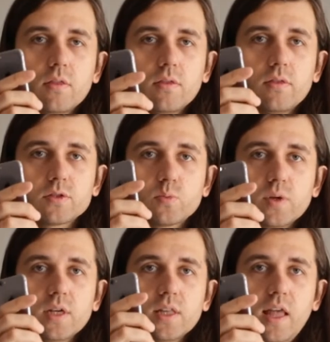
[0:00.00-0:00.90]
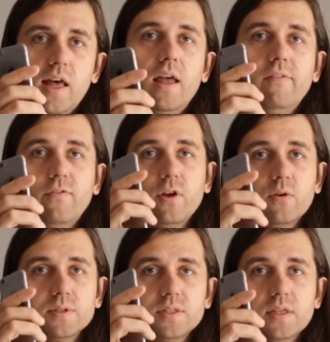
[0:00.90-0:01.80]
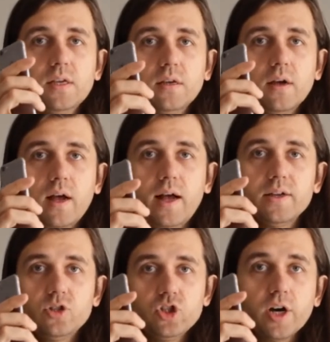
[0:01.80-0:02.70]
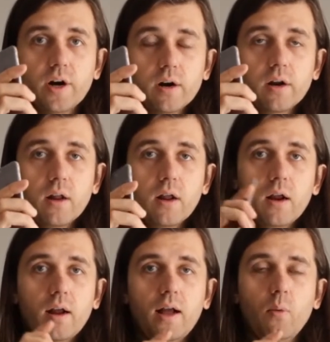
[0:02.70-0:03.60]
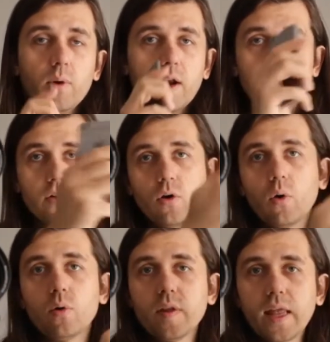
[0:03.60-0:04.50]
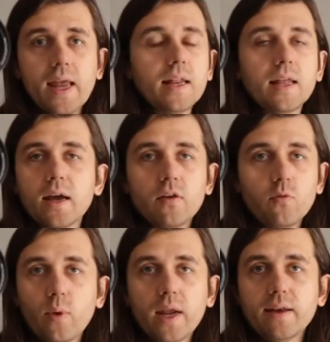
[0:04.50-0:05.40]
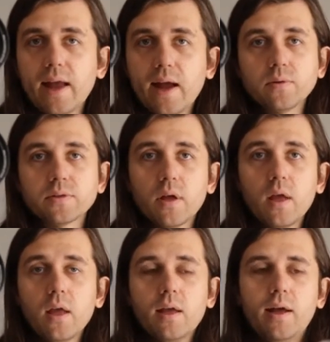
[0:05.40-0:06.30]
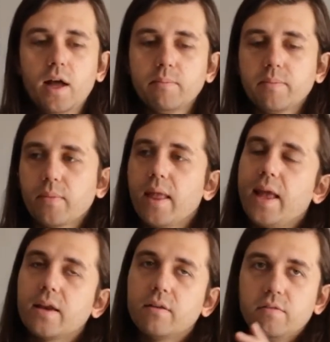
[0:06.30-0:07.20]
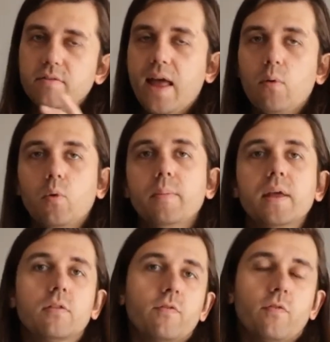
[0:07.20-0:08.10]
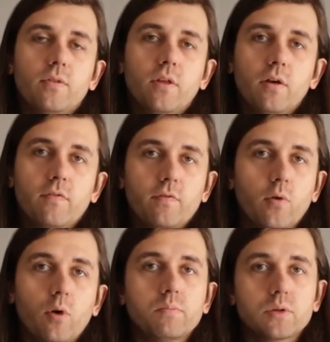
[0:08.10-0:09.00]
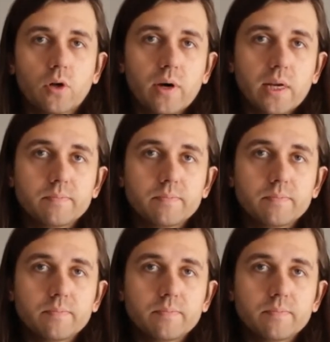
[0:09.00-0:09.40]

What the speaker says: there's really high frequency jitter whenever you're holding any kind of weight out. And that will make the photo blurry.